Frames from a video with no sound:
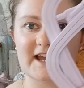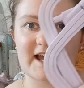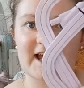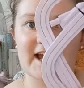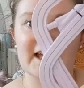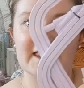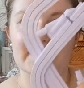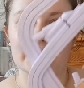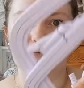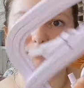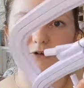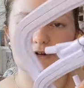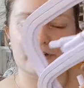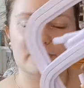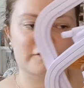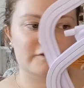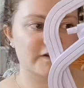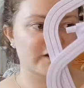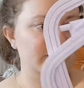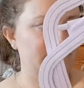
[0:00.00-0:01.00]
And they were on
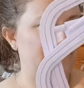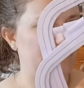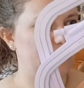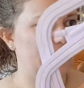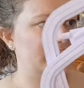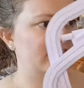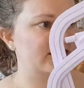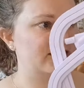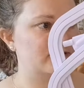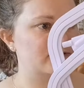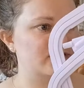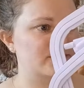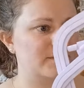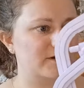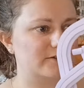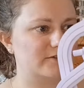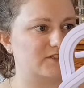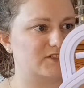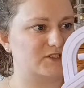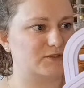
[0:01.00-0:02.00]
offer for, I think it was
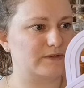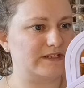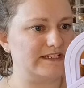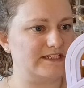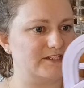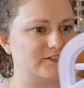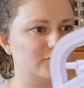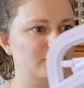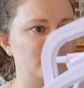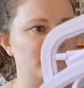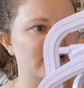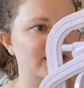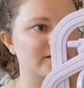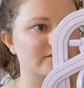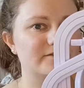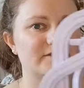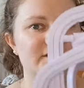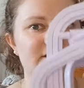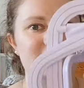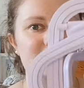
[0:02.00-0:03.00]
about £22
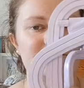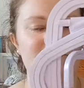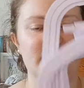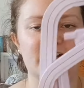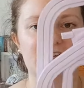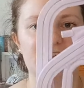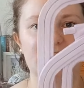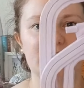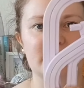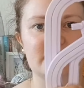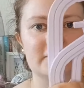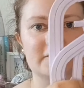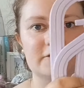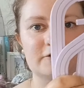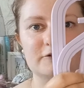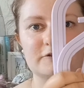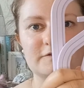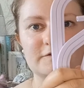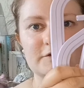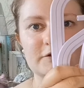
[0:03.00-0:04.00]
for
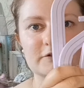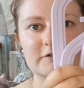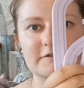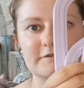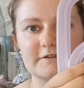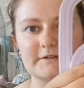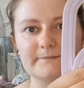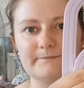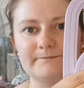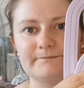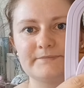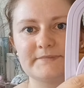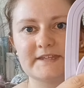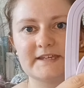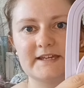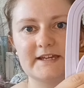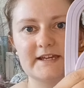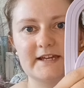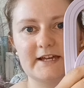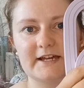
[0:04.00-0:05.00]
all four of them.
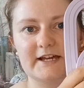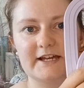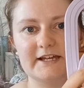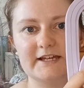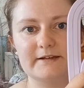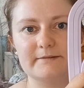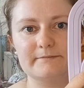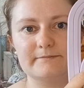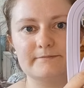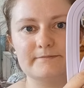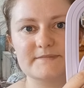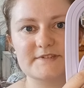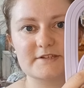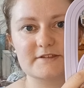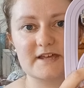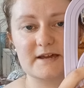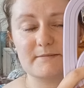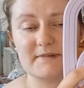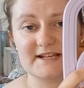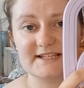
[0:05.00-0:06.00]
Um, so
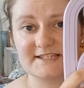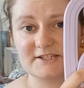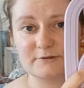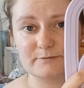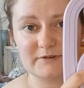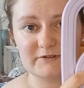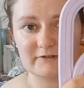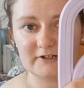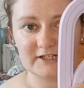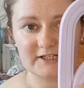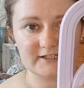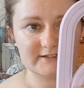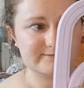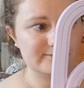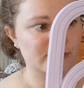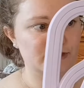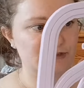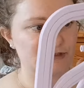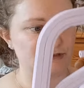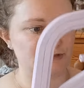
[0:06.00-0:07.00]
that might still be running, I'm
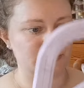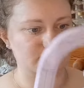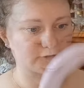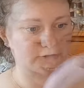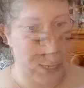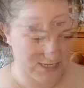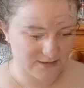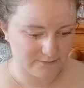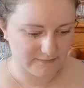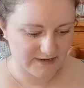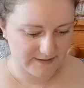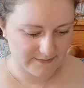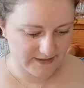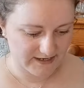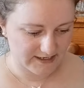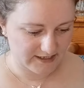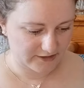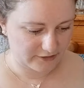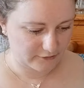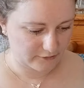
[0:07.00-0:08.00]
not too sure. Um, and then
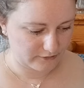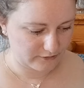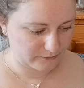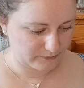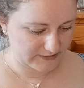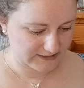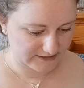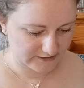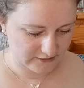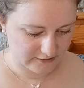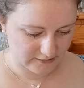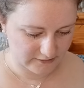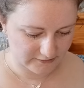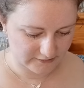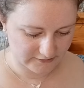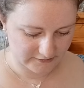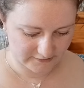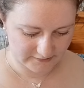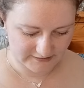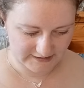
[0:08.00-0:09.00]
I thought, well, I
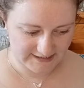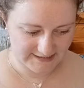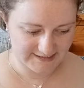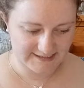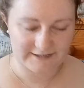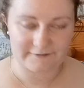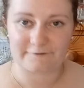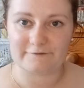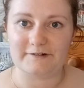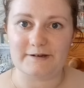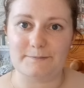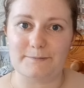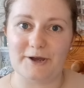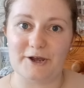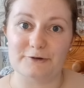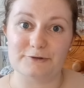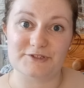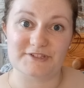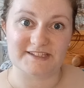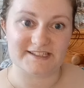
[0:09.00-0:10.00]
can't, I had to get free
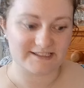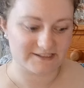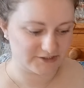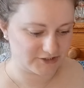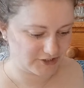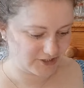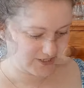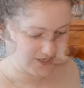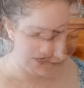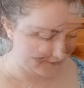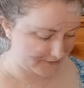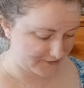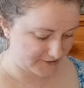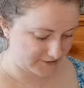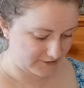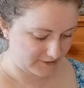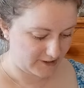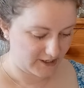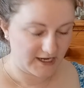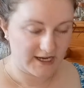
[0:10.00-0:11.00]
postage,
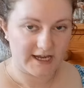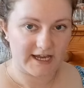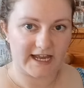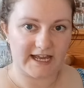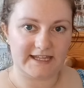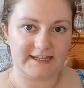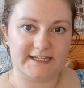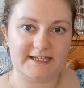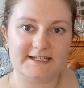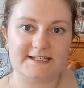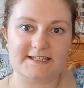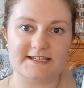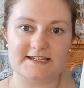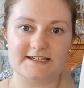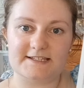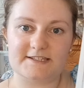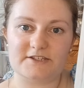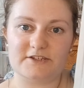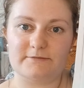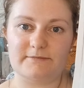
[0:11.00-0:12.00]
and this
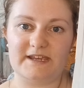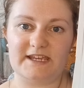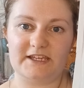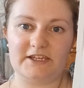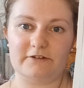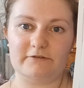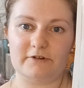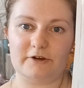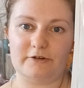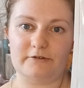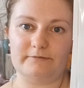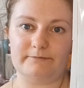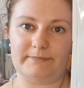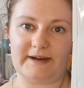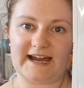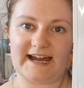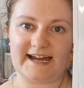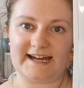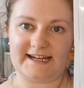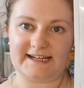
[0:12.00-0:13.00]
is to make your own
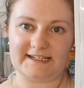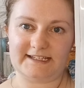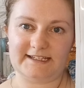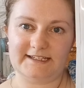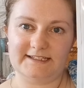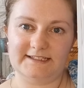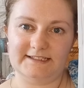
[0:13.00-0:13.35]
bag.